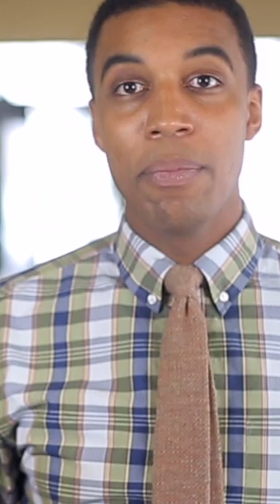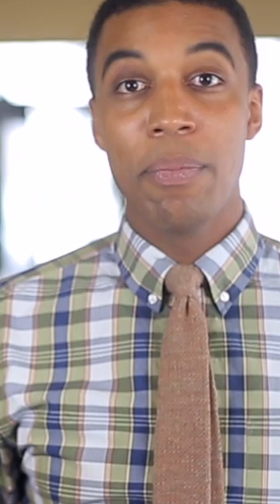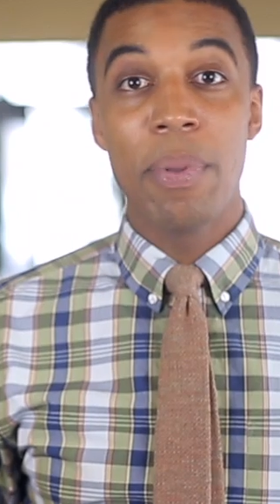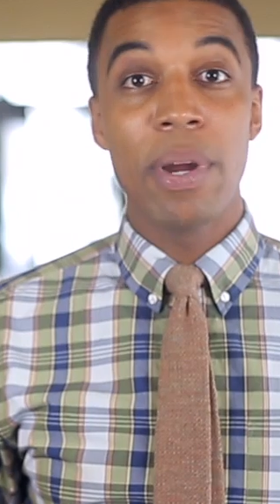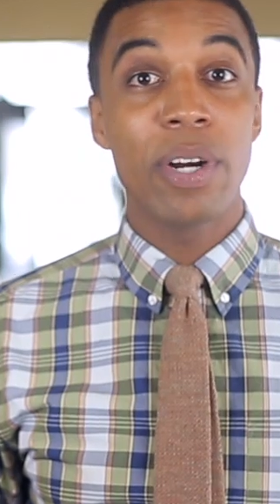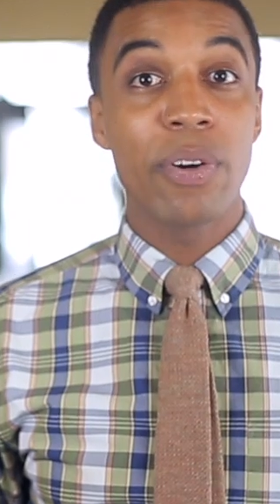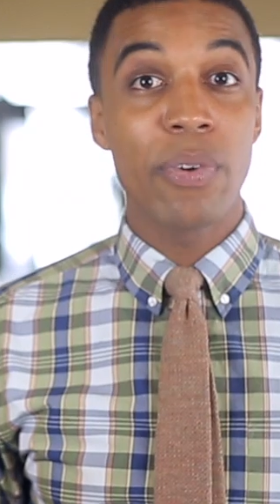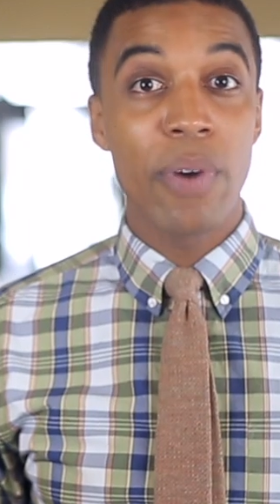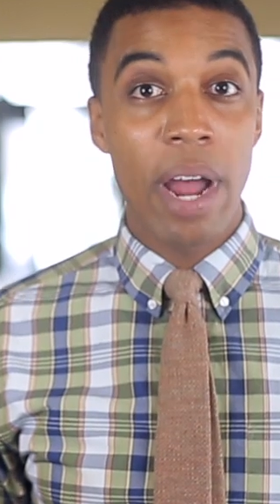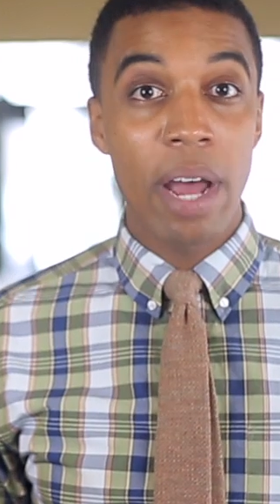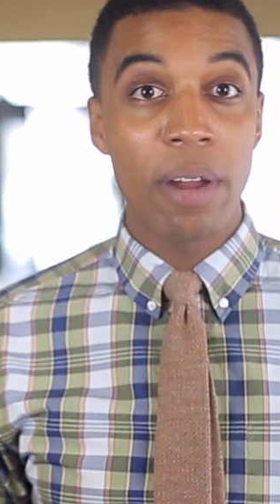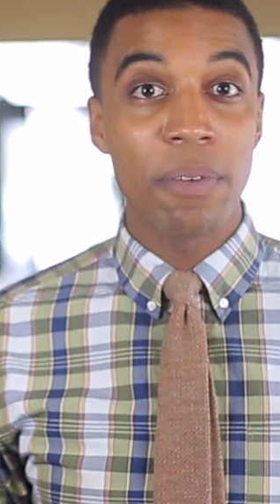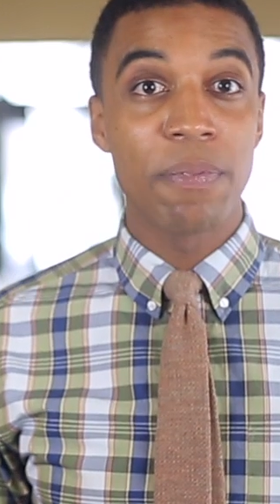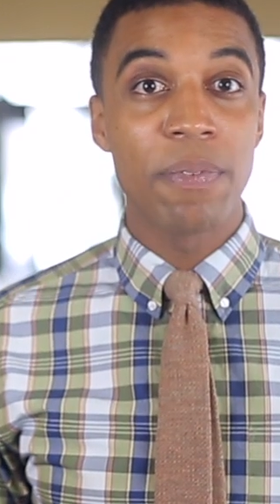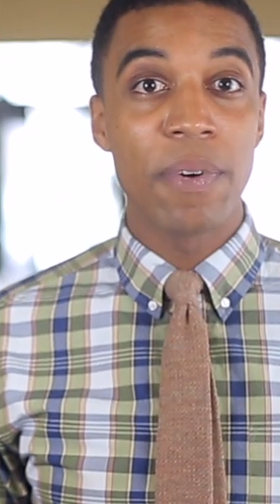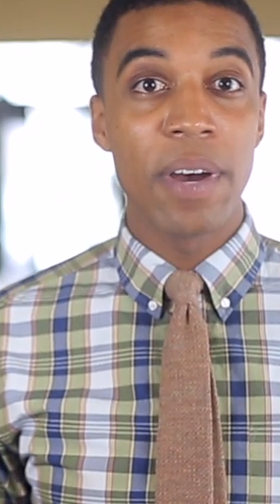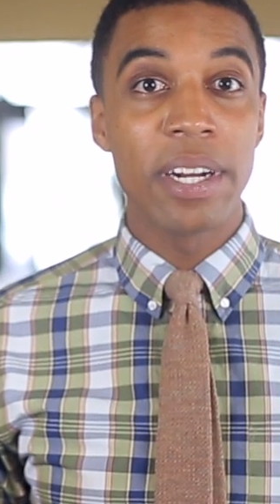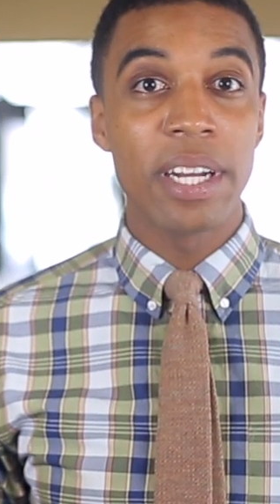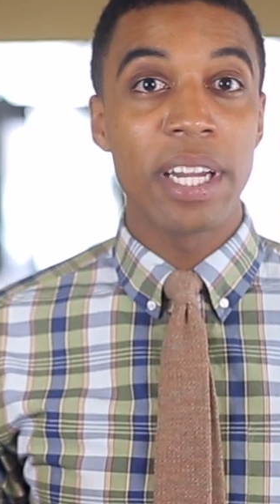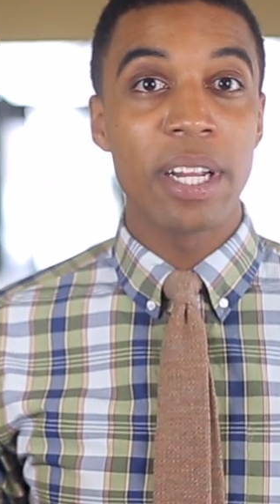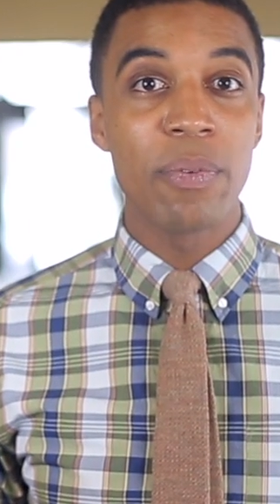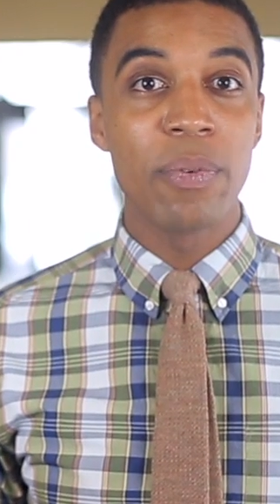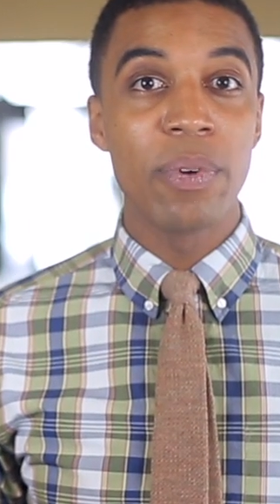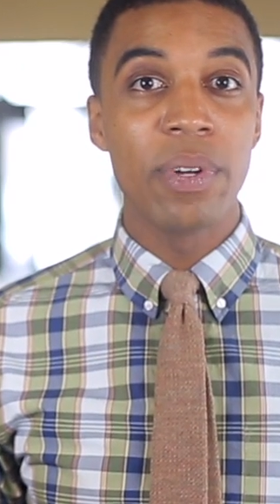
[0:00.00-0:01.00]
But
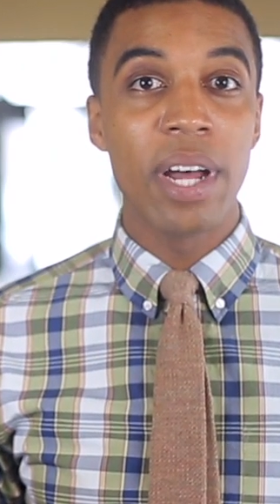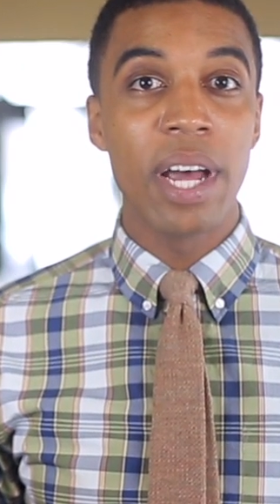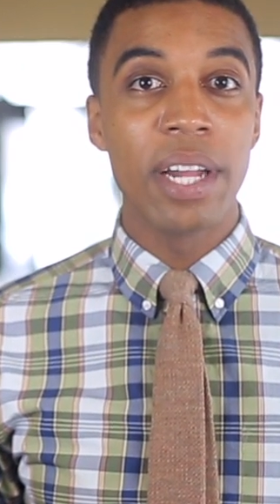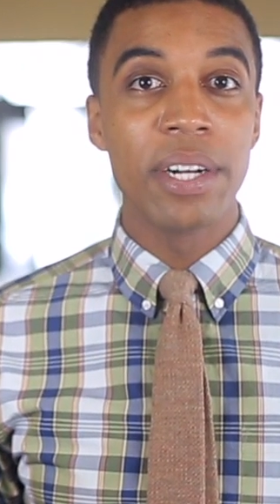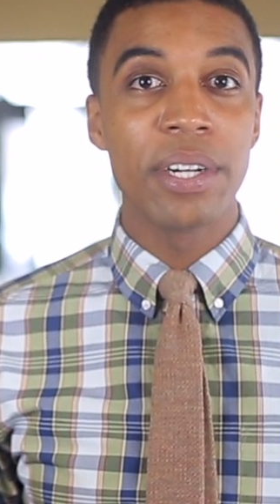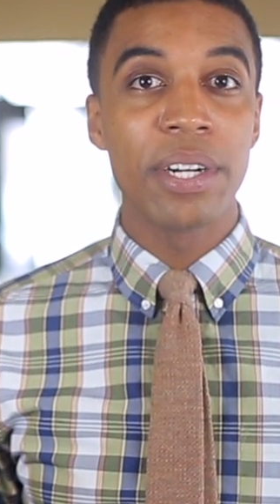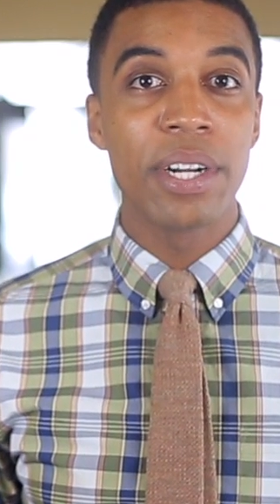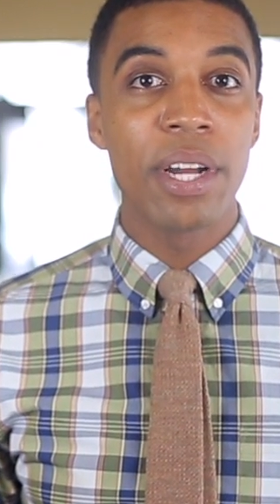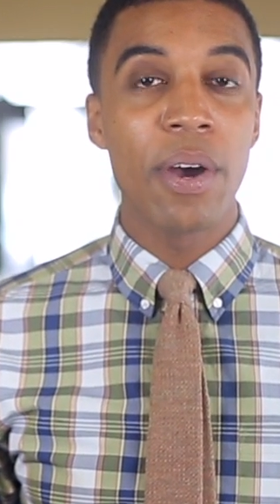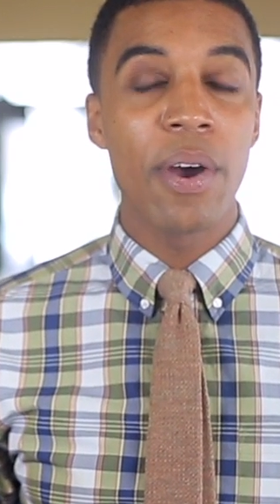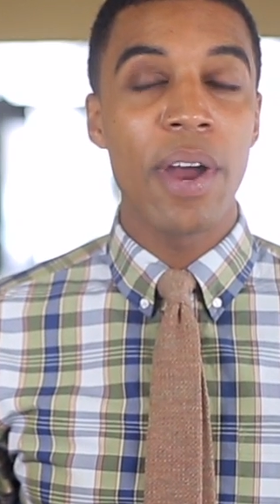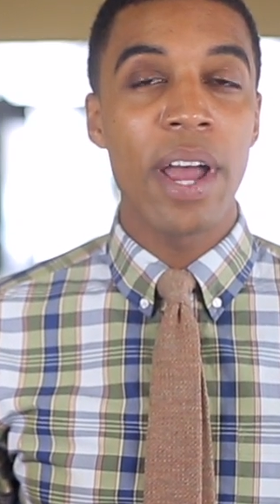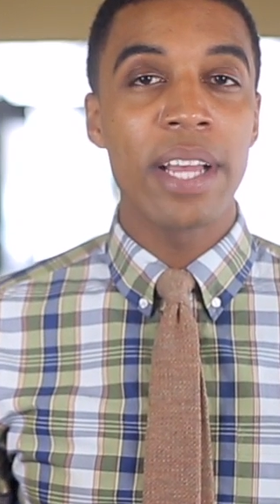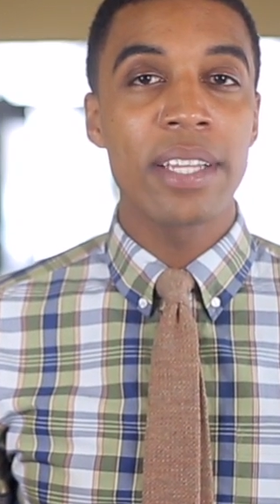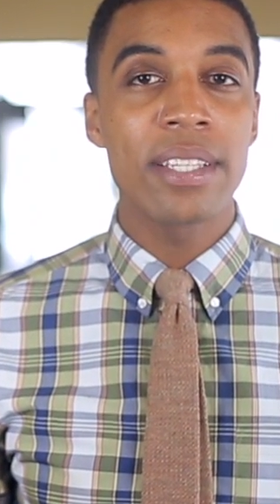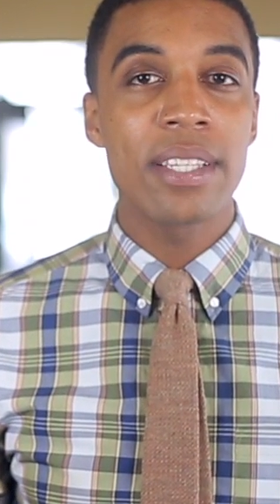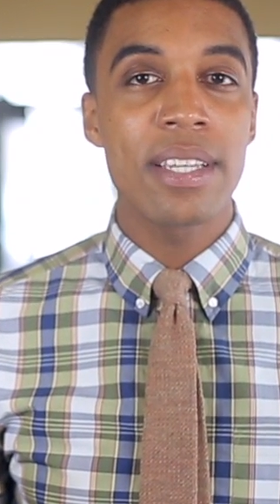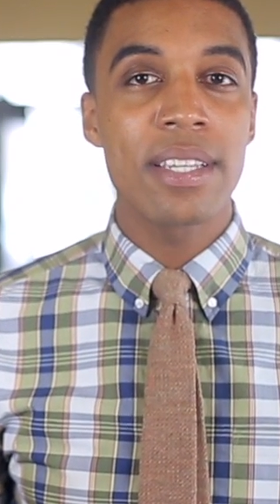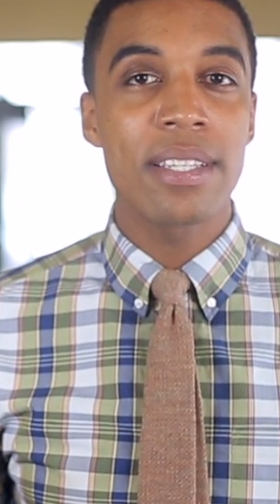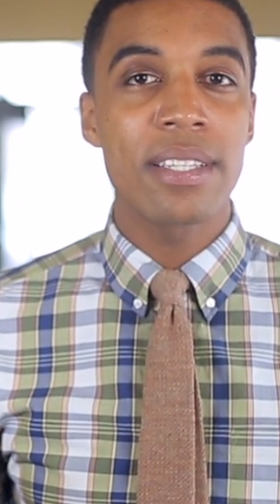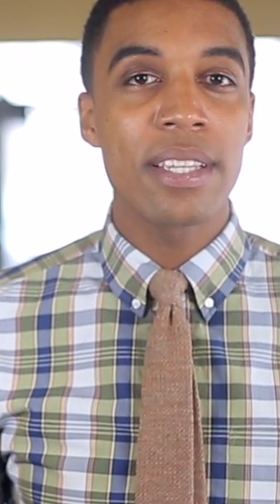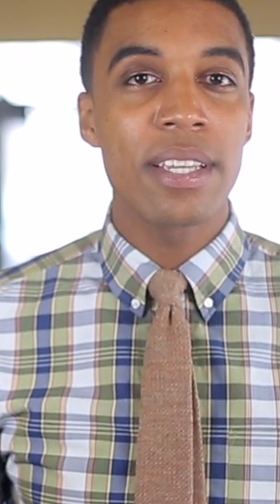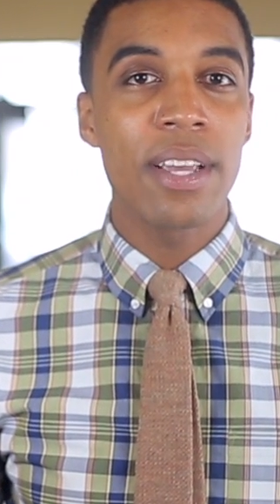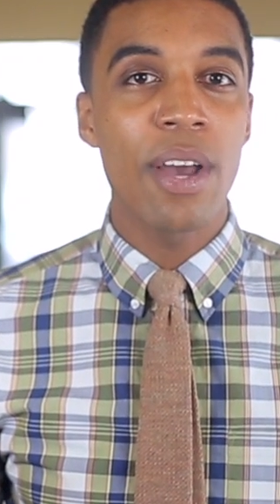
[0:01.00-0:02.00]
crowdfunding will undergo
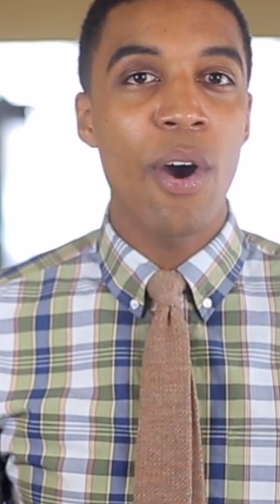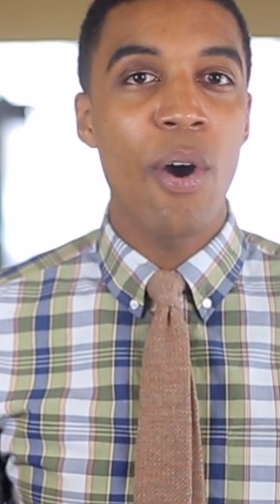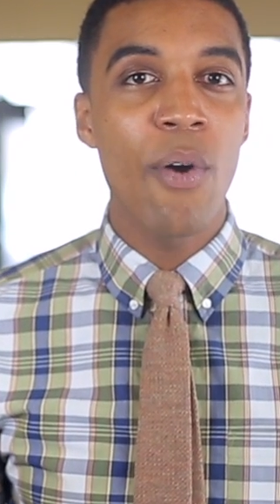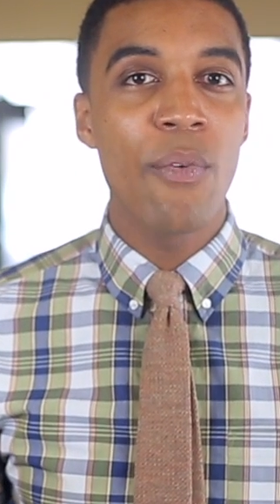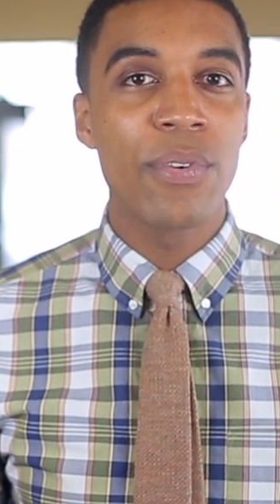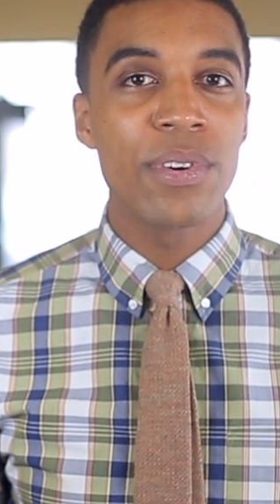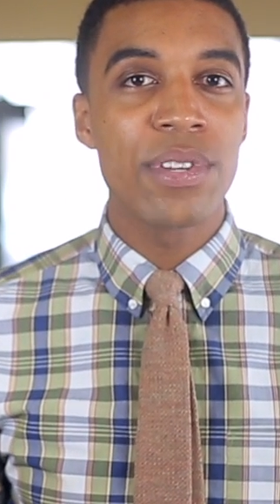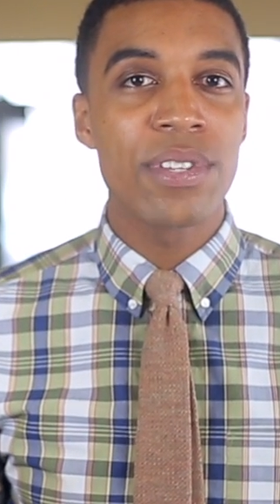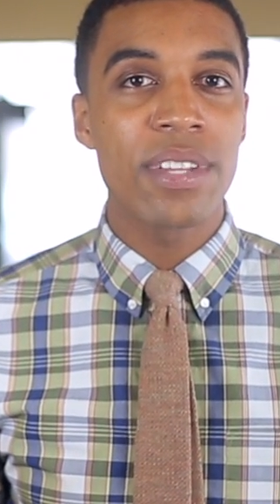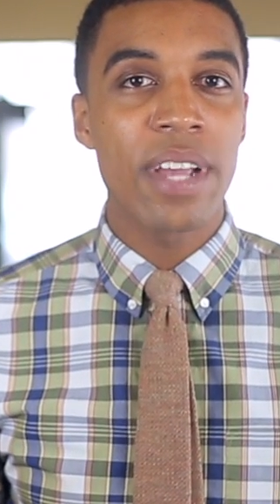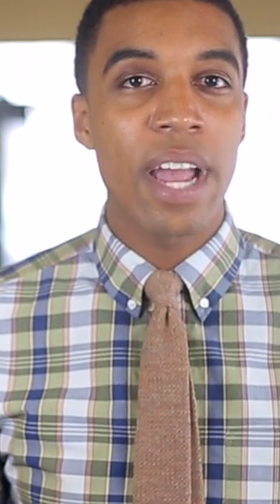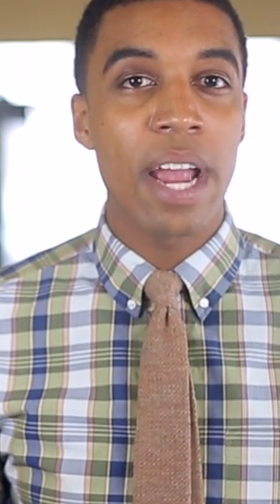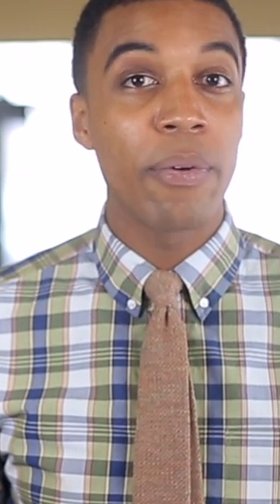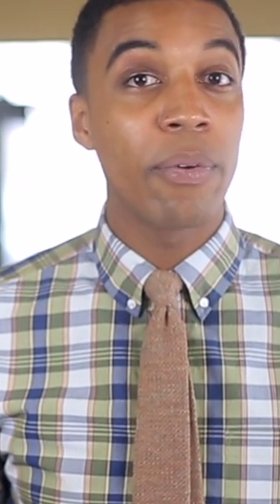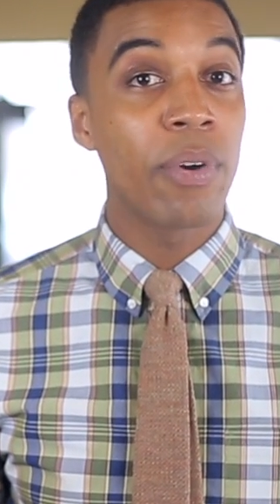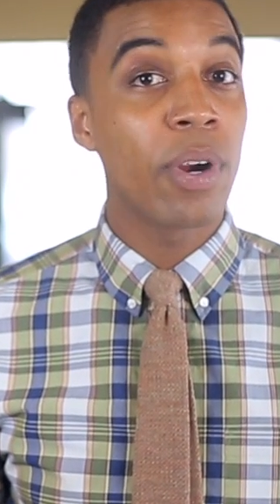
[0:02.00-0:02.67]
SEC oversight,